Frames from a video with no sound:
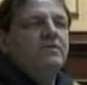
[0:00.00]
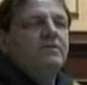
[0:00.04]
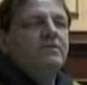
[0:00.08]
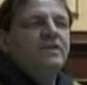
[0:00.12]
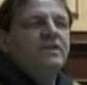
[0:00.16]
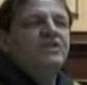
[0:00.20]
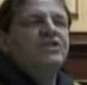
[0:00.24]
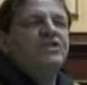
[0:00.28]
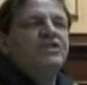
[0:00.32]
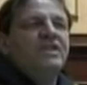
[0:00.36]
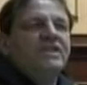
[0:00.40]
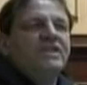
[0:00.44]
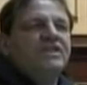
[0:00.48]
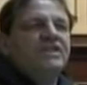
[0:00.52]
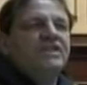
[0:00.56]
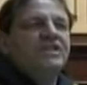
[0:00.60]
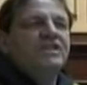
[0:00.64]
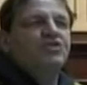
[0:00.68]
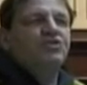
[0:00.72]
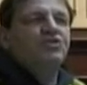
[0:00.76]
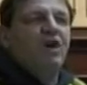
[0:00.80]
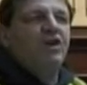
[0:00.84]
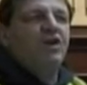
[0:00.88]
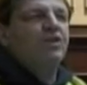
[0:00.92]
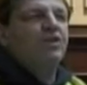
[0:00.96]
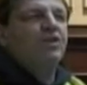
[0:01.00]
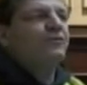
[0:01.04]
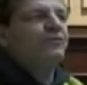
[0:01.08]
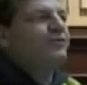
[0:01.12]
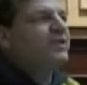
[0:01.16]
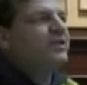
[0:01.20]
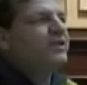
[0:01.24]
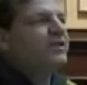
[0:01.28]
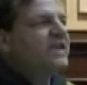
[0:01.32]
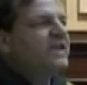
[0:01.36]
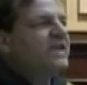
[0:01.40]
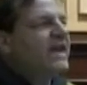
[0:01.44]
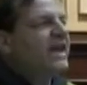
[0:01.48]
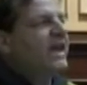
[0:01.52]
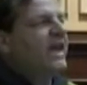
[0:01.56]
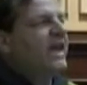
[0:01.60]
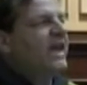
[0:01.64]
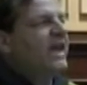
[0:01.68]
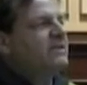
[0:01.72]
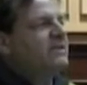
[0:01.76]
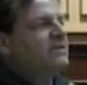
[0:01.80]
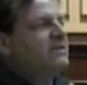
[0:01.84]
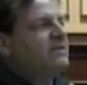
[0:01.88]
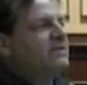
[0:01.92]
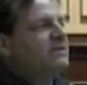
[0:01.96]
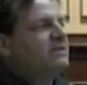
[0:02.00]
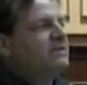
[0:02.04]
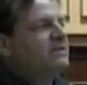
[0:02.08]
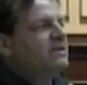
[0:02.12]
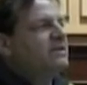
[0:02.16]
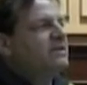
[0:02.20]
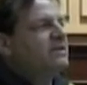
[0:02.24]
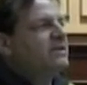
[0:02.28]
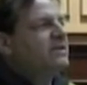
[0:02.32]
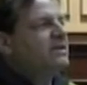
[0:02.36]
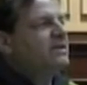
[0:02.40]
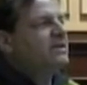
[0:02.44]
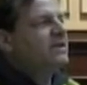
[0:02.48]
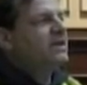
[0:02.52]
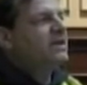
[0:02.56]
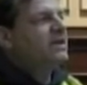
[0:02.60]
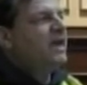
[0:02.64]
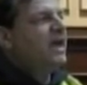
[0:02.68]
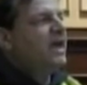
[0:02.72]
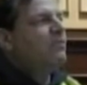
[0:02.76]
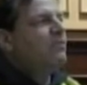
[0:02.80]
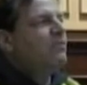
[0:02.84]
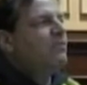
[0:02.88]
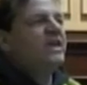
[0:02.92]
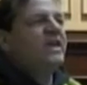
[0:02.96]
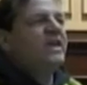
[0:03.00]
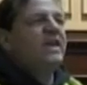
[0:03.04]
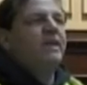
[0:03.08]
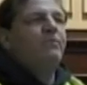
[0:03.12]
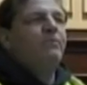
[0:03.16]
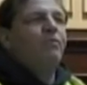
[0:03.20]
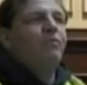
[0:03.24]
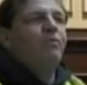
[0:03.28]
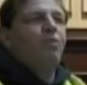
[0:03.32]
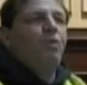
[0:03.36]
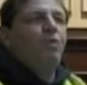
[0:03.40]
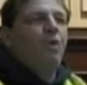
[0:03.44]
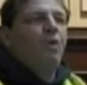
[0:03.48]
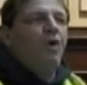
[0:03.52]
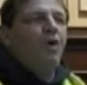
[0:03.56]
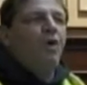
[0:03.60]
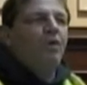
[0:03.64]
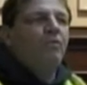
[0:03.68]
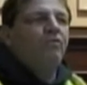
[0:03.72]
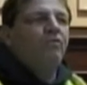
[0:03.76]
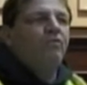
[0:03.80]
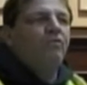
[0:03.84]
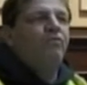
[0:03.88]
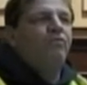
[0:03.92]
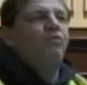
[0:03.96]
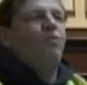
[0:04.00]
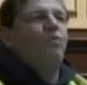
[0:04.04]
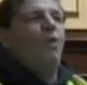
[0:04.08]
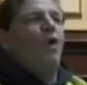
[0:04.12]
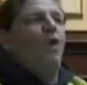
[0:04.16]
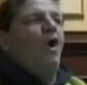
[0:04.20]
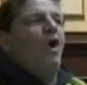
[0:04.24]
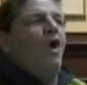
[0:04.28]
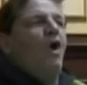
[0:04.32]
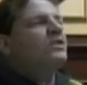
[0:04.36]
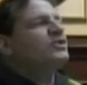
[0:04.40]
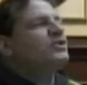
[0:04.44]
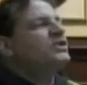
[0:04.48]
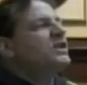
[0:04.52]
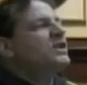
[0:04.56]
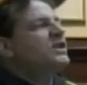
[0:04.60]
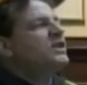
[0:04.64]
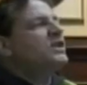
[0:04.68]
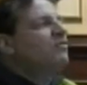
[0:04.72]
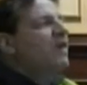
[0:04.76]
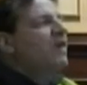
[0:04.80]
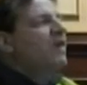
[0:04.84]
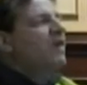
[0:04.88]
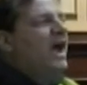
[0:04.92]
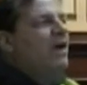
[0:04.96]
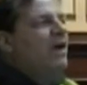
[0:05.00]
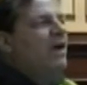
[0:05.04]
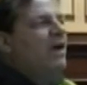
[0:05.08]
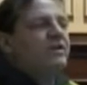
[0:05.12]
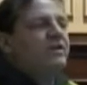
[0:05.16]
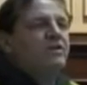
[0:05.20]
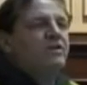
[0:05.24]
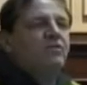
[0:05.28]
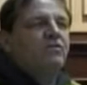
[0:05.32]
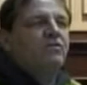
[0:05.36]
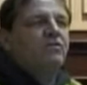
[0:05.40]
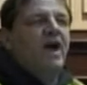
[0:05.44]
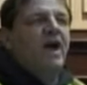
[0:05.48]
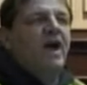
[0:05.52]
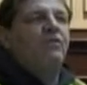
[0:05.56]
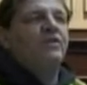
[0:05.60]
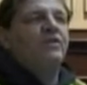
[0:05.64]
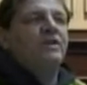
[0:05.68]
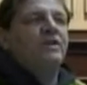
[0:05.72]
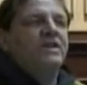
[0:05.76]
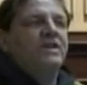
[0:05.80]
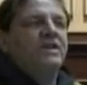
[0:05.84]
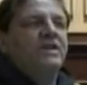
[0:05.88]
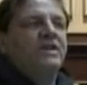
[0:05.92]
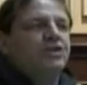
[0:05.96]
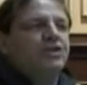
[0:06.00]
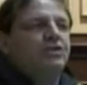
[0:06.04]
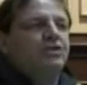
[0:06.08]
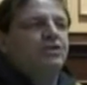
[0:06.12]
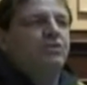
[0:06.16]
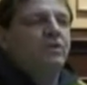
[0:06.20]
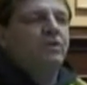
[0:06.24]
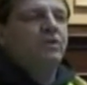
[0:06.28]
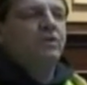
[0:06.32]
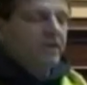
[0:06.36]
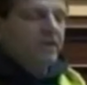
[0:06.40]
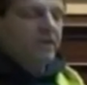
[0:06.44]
This city has struggled for decades, and we keep waltzing around and around an issue.